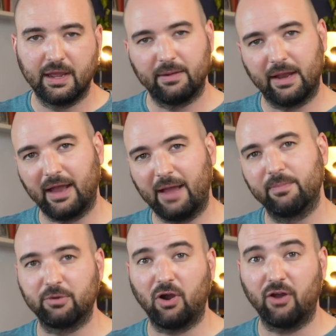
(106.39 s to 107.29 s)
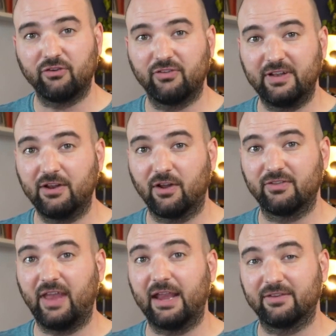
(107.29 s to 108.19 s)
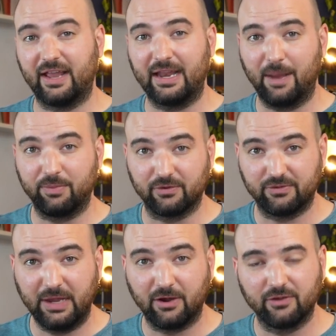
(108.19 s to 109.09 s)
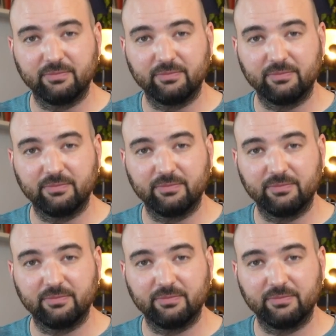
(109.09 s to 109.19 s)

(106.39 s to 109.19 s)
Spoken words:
And I'm consciously not saying setting up your speakers,